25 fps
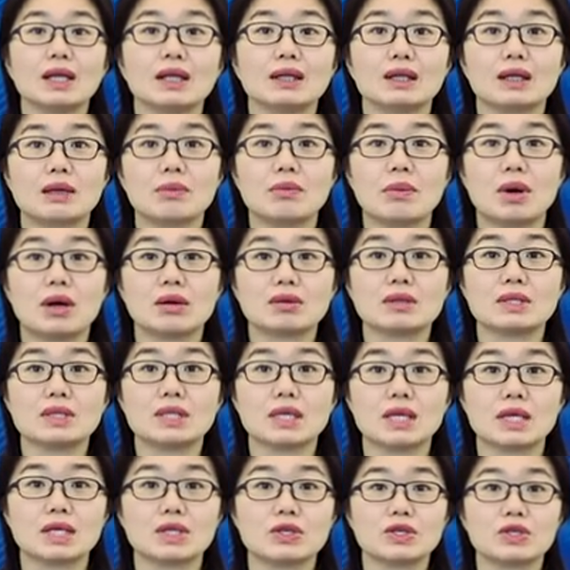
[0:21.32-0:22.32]
demand
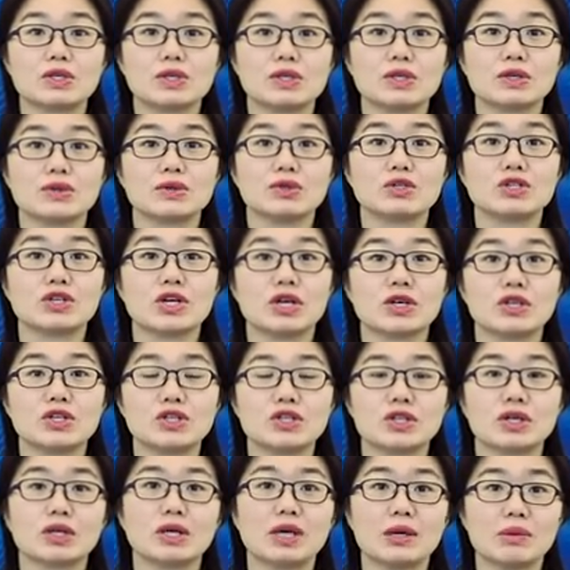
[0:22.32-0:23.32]
is to
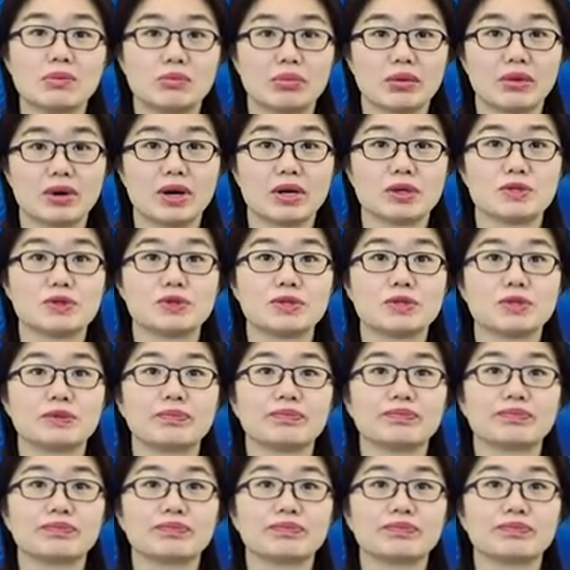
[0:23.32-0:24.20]
change in price.